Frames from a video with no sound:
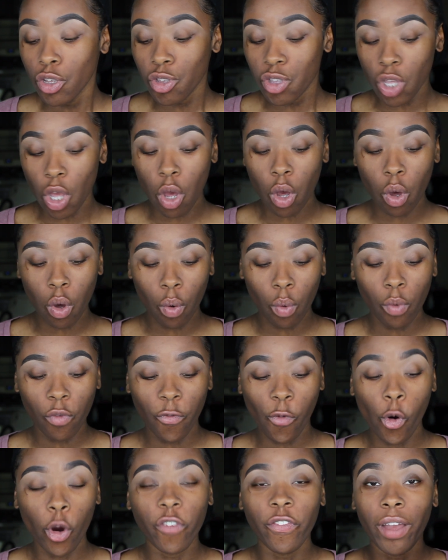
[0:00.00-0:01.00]
So
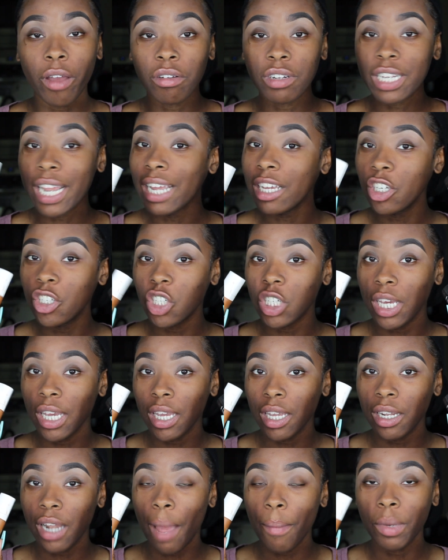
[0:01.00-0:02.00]
for
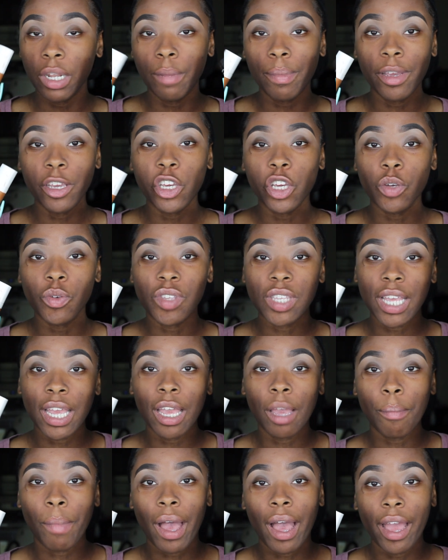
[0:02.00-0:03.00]
foundation, I'm going to be
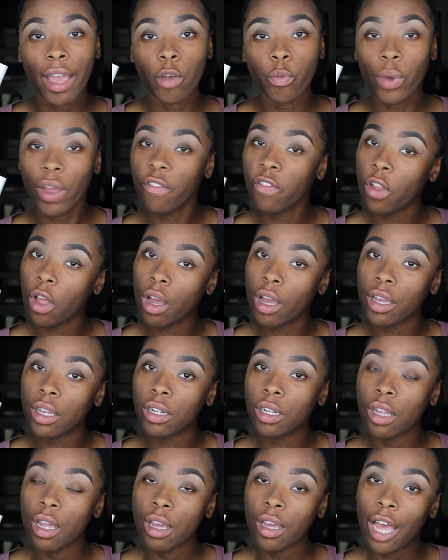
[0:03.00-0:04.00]
using my
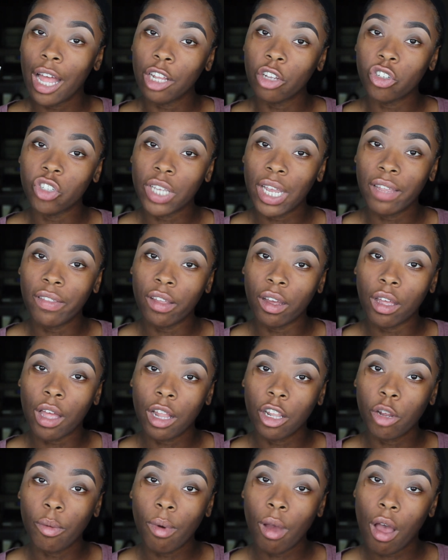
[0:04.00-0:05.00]
Revlon Color Stay in the
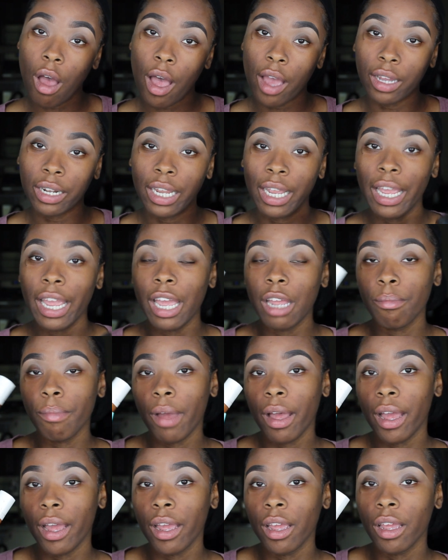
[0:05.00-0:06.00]
color Mahogany and
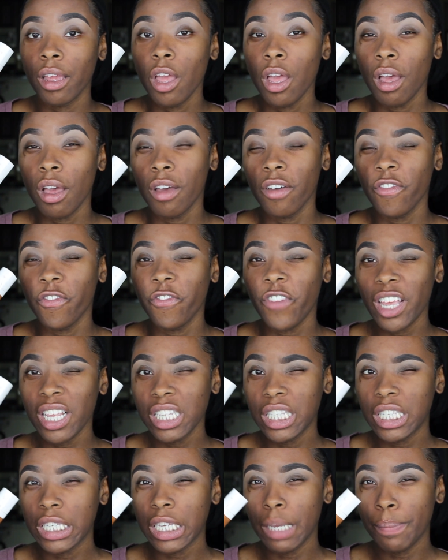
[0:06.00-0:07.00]
my
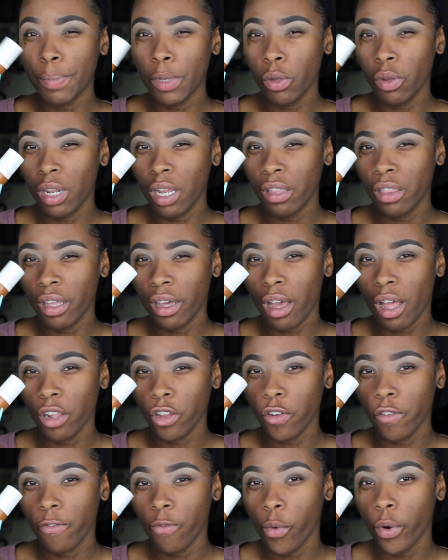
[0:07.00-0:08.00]
Fenty Beauty in the
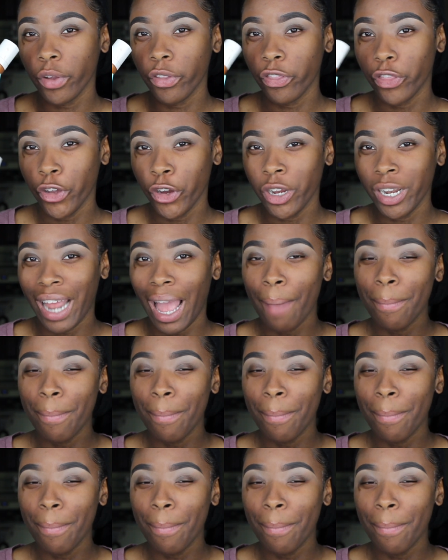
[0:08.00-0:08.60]
color 430.